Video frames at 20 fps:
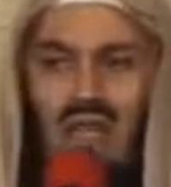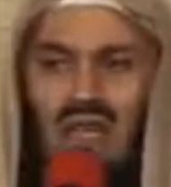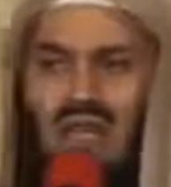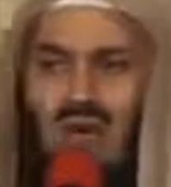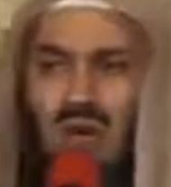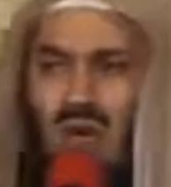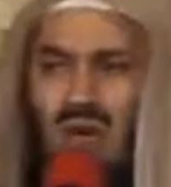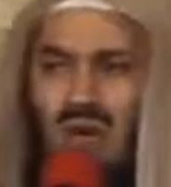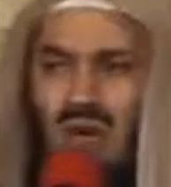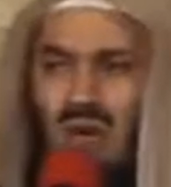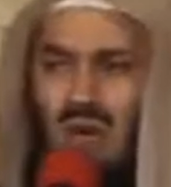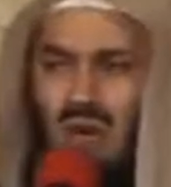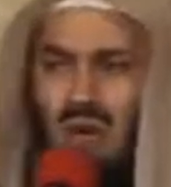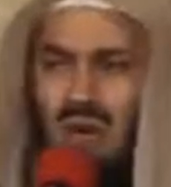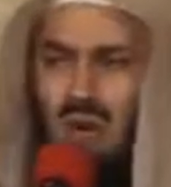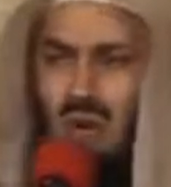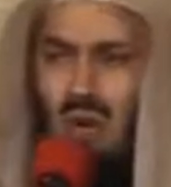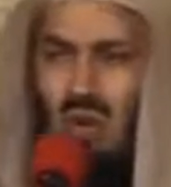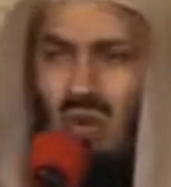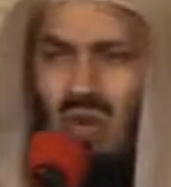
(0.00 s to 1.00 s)
There were
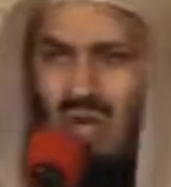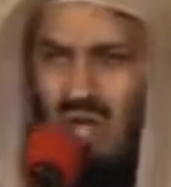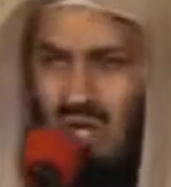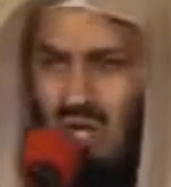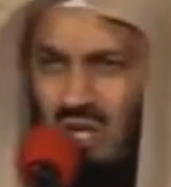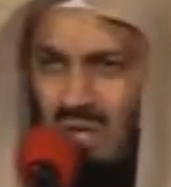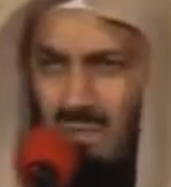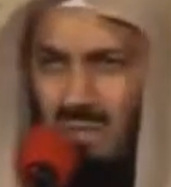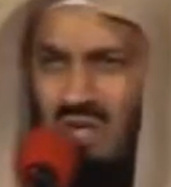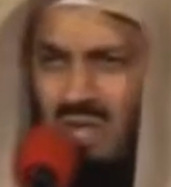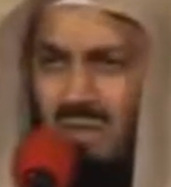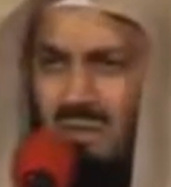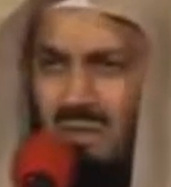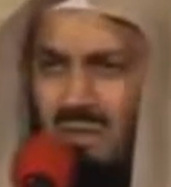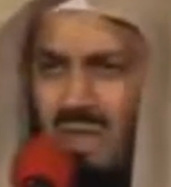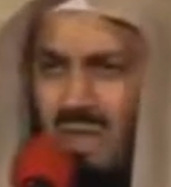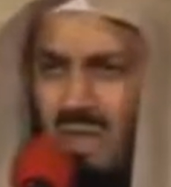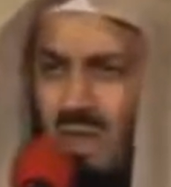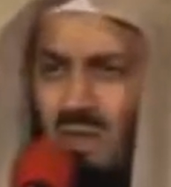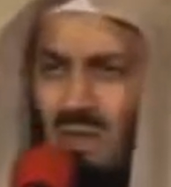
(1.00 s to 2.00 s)
those who worshipped
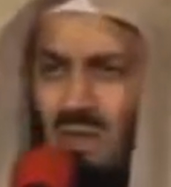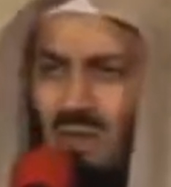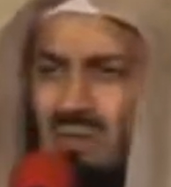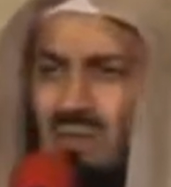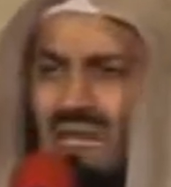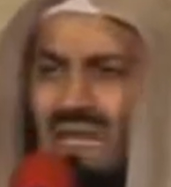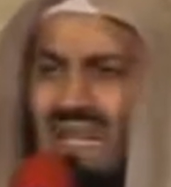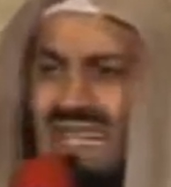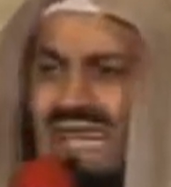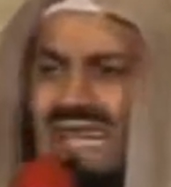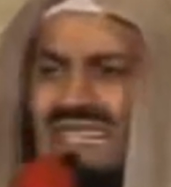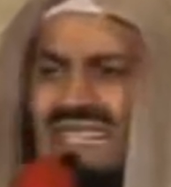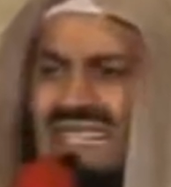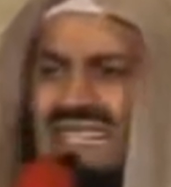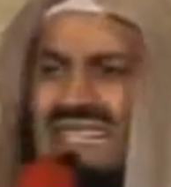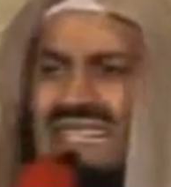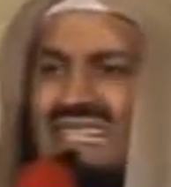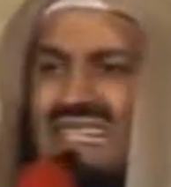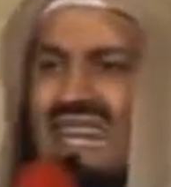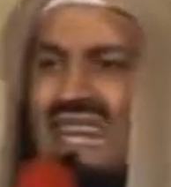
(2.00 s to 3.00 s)
him whom he
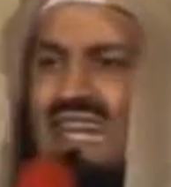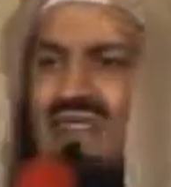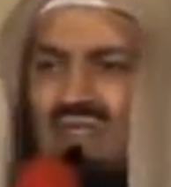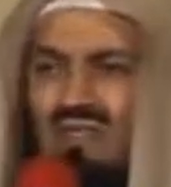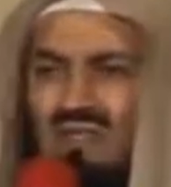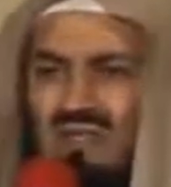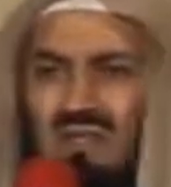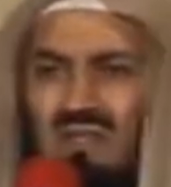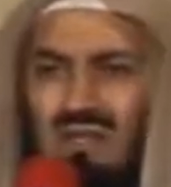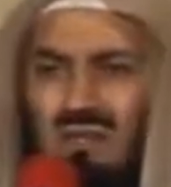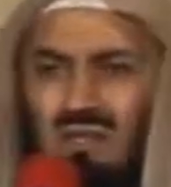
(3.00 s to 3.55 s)
enslaved.